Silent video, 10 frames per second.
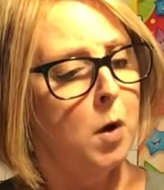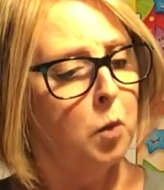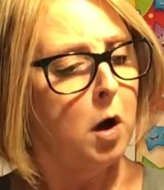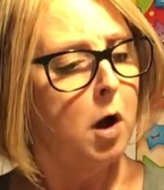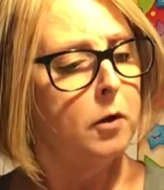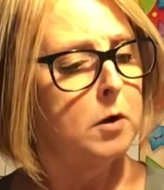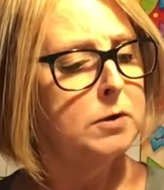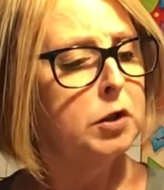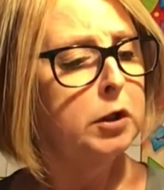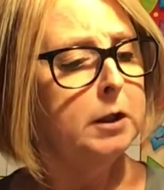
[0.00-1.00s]
What were all
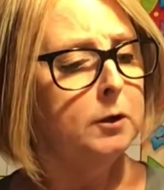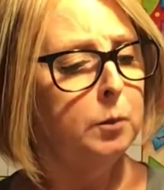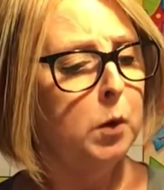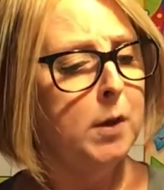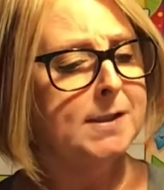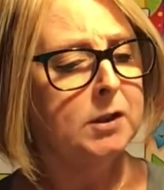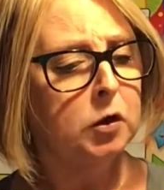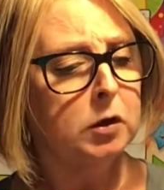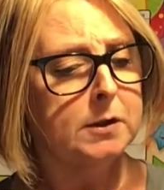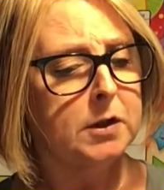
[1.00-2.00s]
those good little boys and
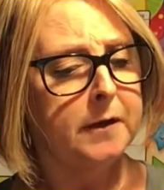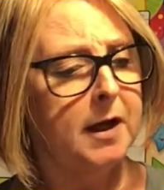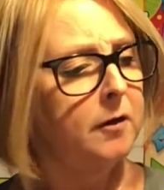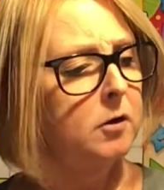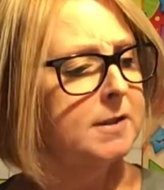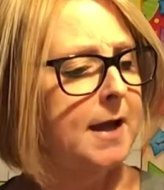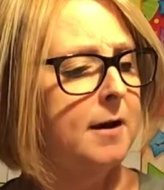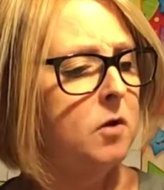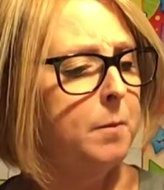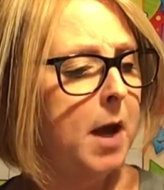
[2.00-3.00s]
girls on the other
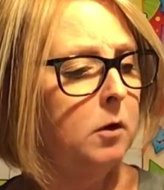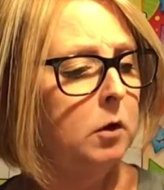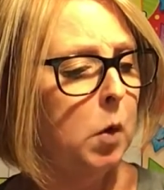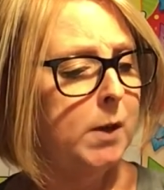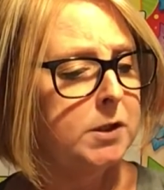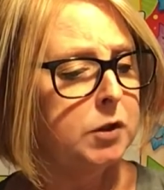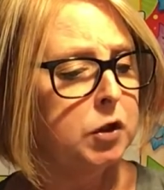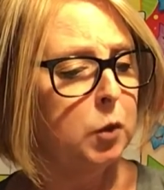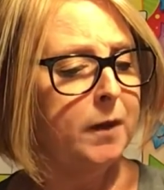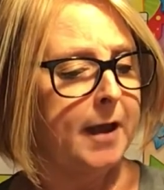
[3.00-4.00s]
side of the mountain going to
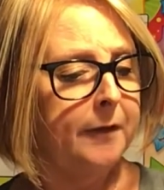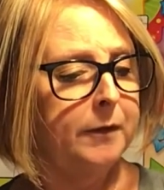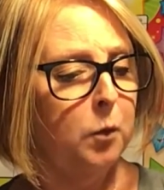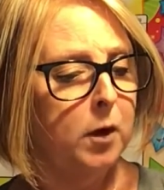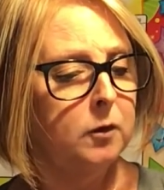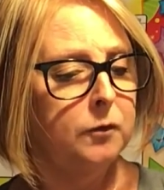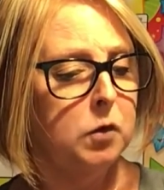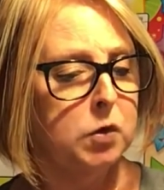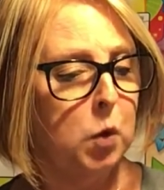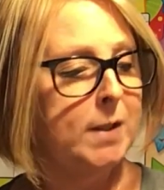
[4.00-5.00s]
do without the
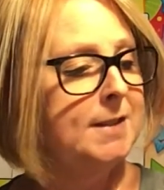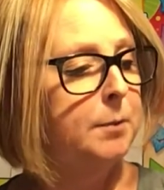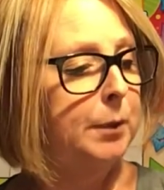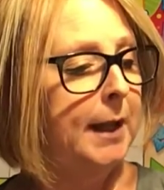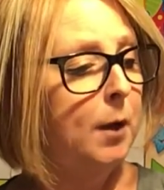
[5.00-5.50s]
wonderful toys to play